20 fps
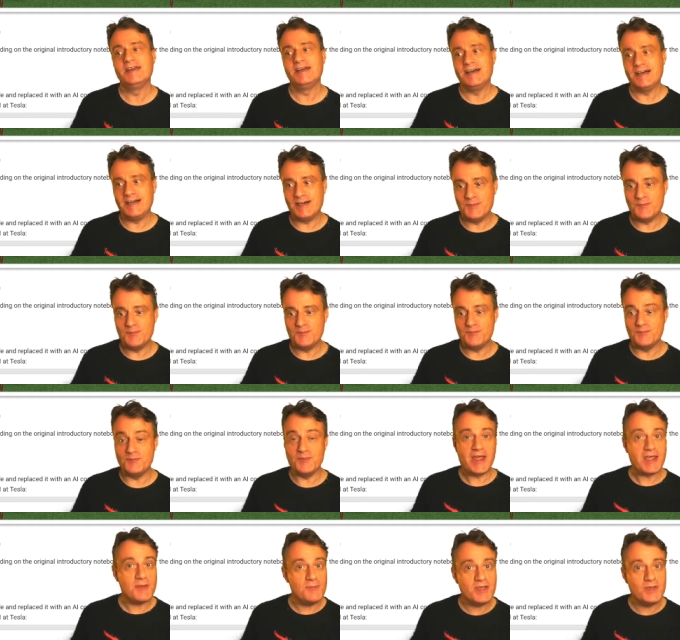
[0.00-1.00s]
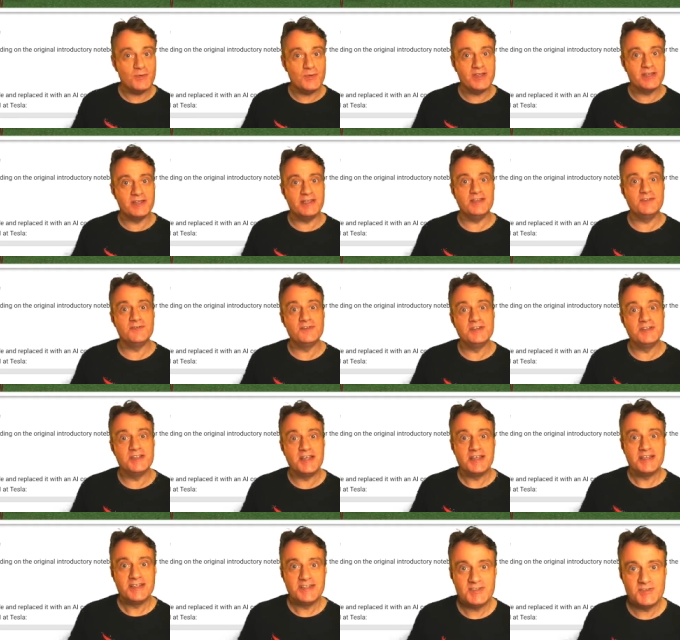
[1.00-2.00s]
Um, maybe we could even
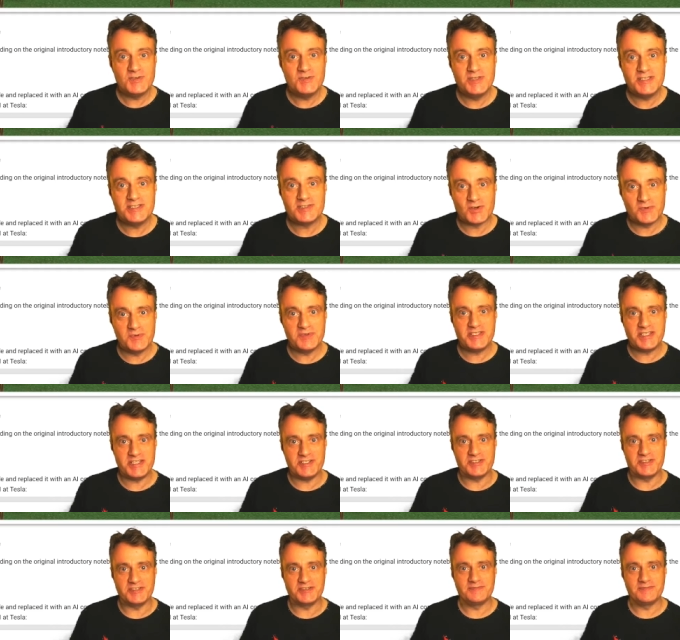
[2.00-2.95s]
do this competition.